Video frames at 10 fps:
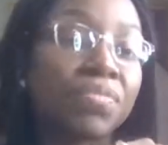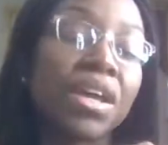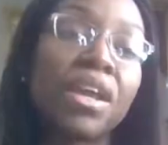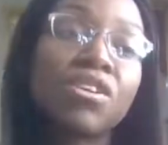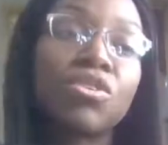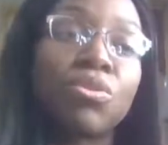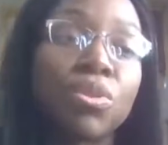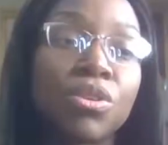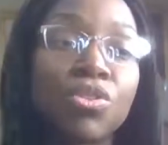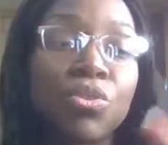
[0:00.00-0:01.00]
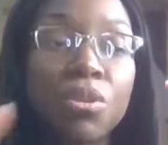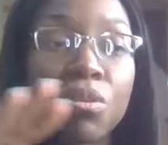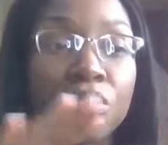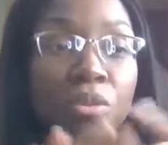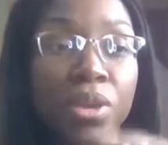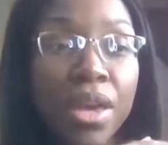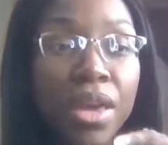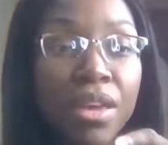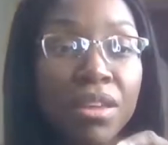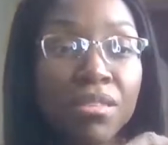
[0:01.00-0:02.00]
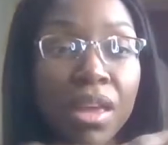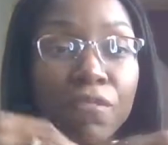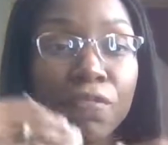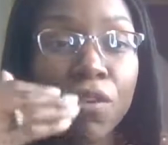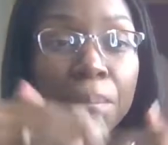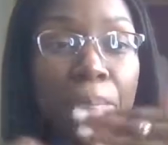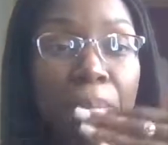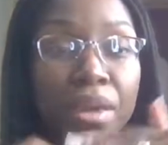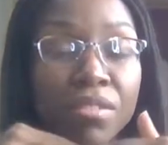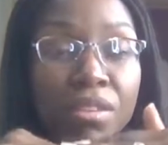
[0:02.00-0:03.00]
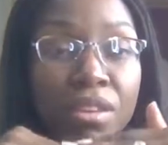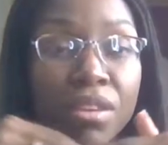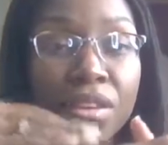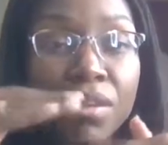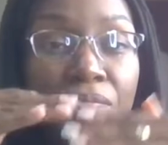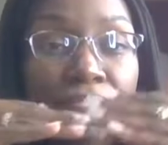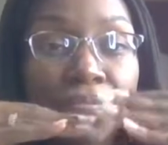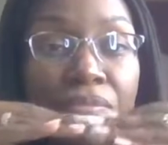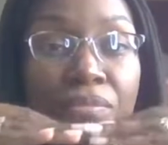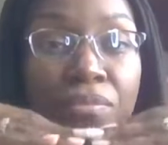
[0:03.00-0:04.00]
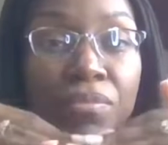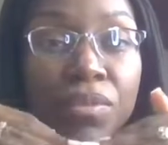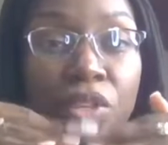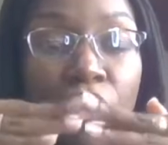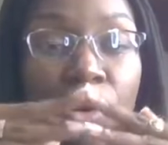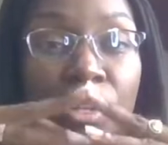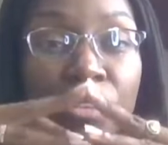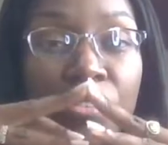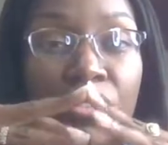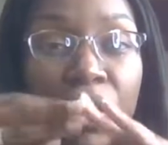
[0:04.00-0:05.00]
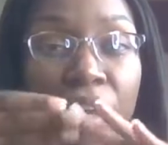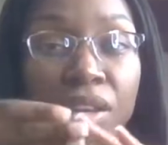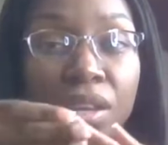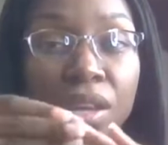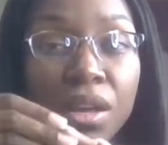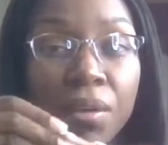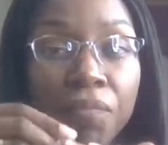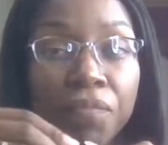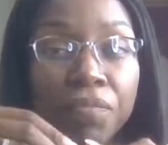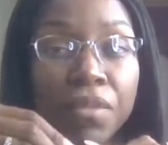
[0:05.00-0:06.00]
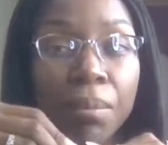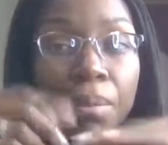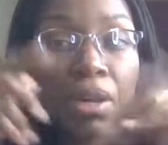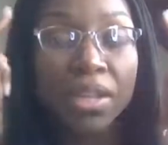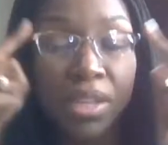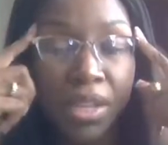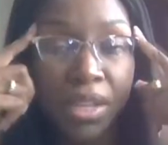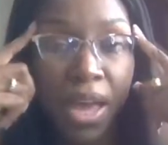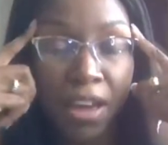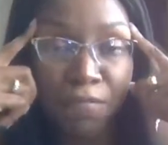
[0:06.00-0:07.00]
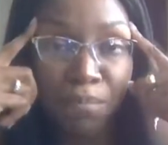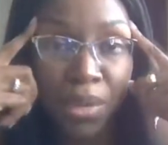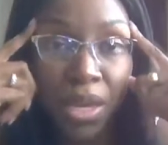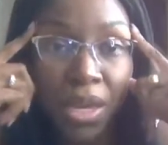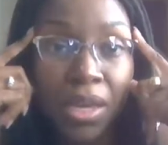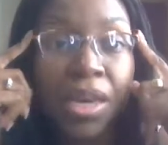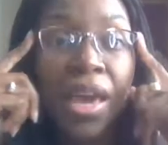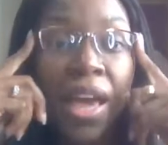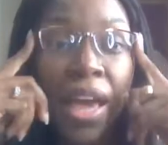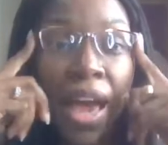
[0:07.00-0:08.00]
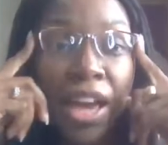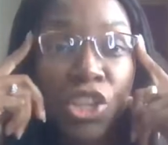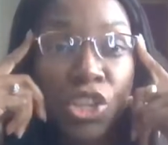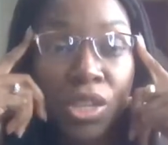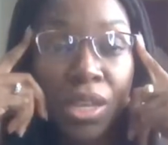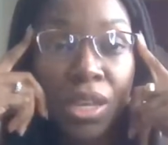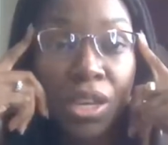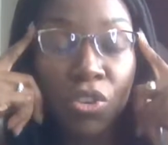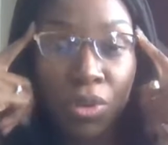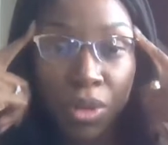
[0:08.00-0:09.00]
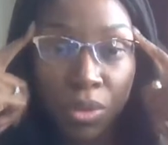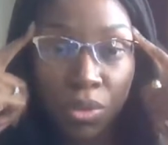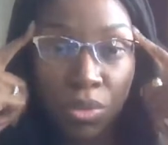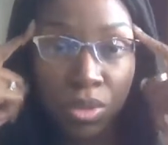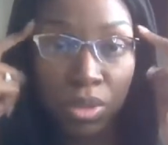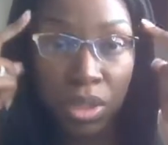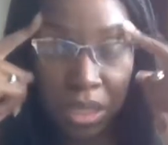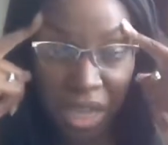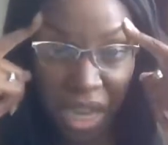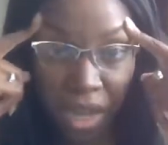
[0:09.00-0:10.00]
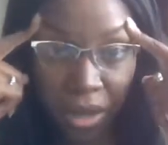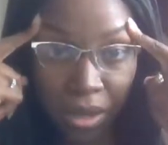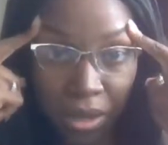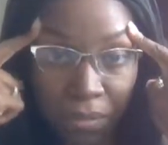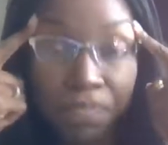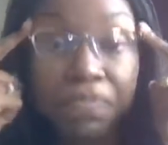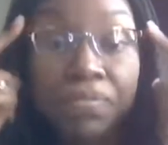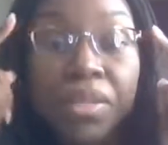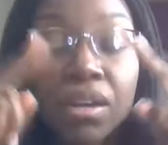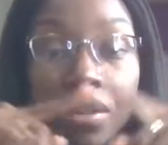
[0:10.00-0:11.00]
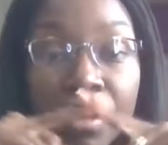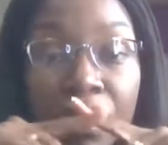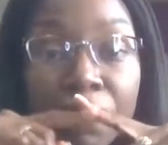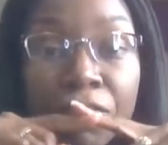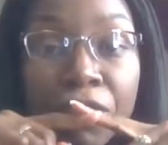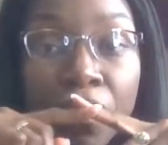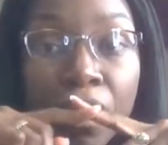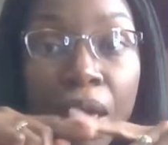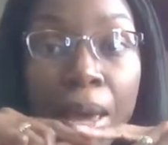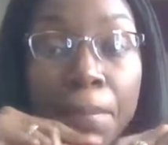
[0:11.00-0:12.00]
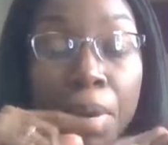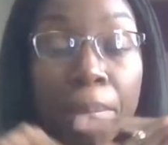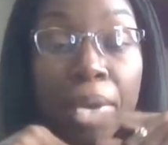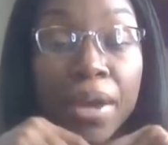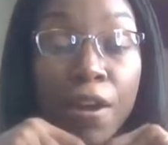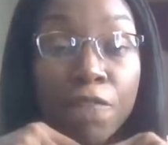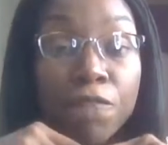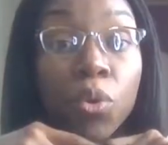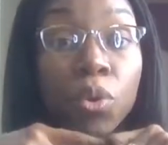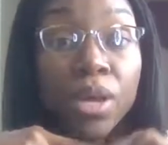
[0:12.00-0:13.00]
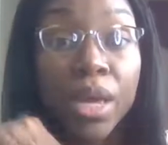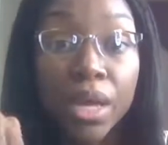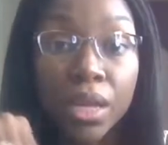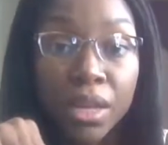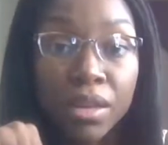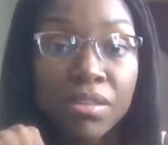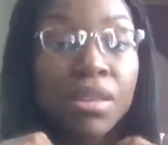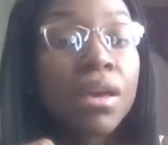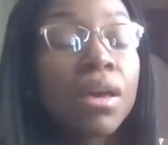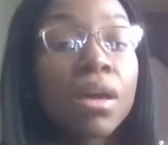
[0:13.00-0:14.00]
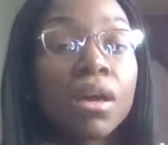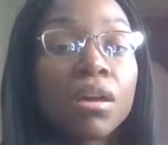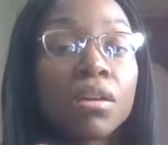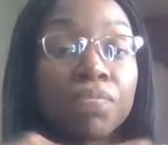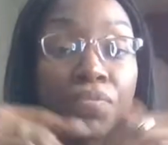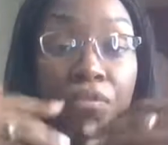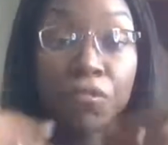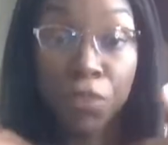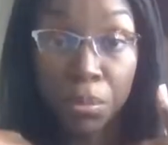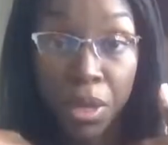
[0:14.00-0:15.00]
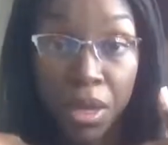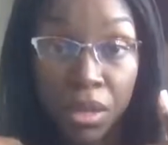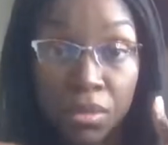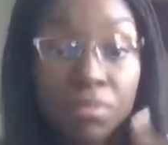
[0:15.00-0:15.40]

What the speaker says: I like UWorld. UWorld is okay. It's like for a basic, understanding, but it didn't have me actually critical think enough and prepare for NCLEX for me.